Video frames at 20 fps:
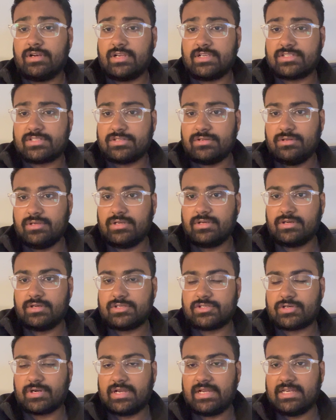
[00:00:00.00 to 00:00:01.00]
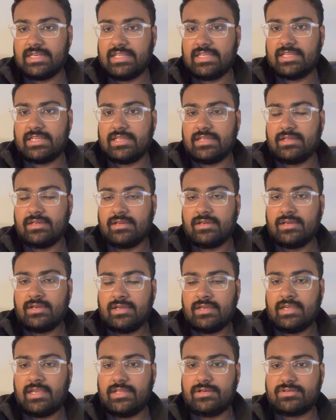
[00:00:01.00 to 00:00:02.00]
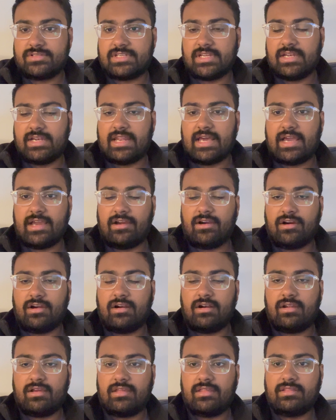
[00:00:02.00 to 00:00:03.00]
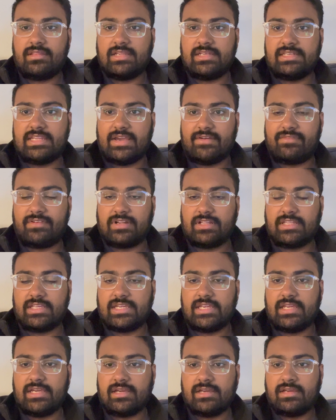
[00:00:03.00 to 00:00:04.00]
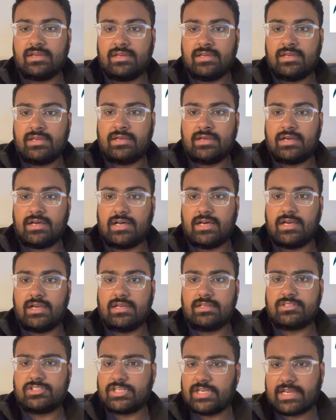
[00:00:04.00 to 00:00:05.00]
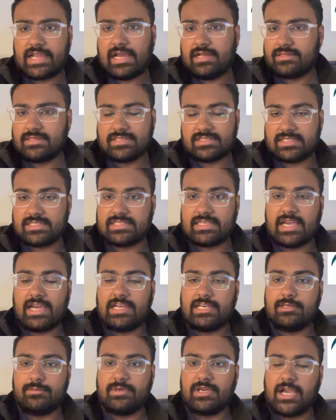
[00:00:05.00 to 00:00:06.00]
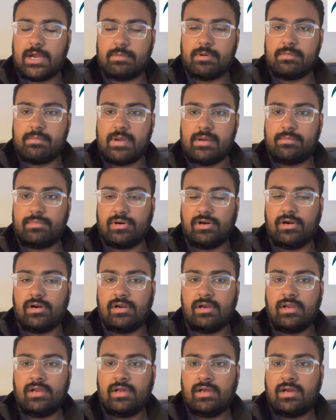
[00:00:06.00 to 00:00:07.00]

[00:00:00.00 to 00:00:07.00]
a student or trainee interested in IR, then definitely check out the Society, become a member.